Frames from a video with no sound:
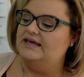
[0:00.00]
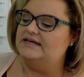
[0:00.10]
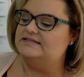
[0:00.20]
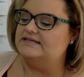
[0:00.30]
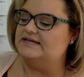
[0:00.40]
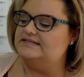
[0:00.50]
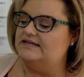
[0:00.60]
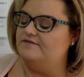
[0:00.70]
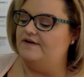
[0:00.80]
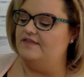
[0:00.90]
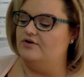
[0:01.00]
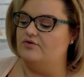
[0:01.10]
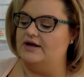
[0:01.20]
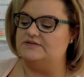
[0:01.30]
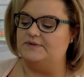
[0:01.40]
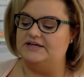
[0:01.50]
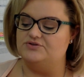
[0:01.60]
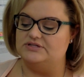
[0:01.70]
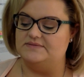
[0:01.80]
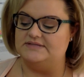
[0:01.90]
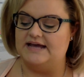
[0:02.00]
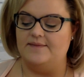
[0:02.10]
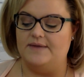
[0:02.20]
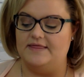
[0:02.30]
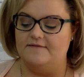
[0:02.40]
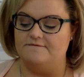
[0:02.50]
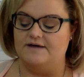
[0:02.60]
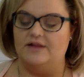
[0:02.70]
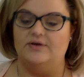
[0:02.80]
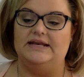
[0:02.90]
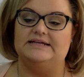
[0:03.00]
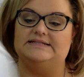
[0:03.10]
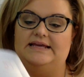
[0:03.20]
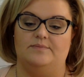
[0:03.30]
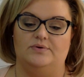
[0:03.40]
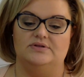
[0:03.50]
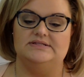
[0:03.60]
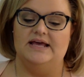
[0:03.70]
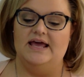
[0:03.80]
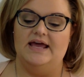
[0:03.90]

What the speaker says: It says identify the correct plagiarism type in the following examples.